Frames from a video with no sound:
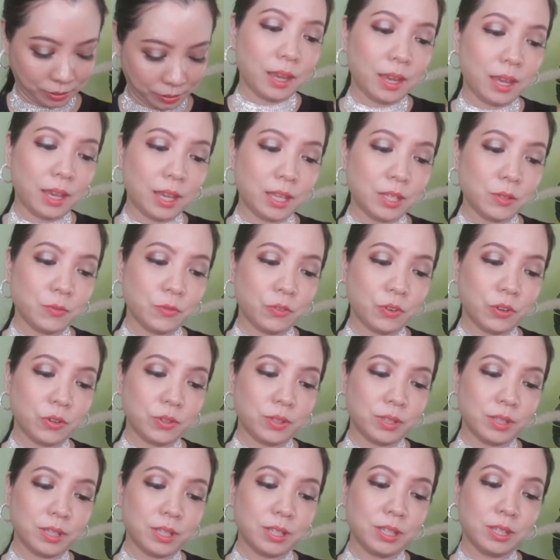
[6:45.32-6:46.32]
And for
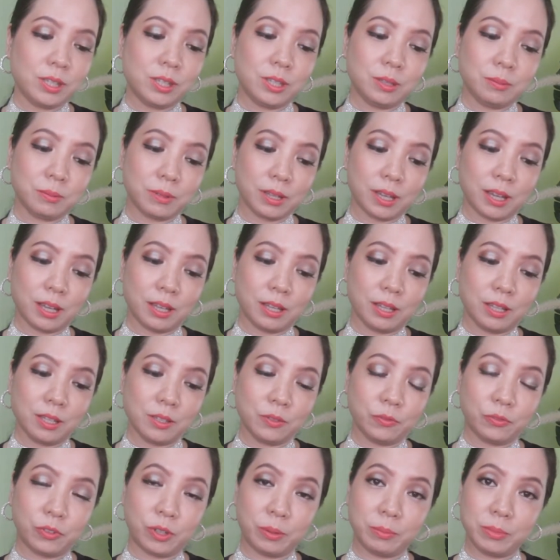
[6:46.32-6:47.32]
this dupe color
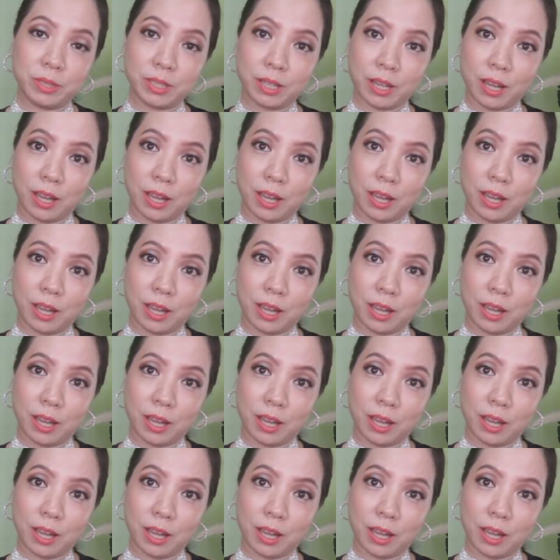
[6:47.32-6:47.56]
from the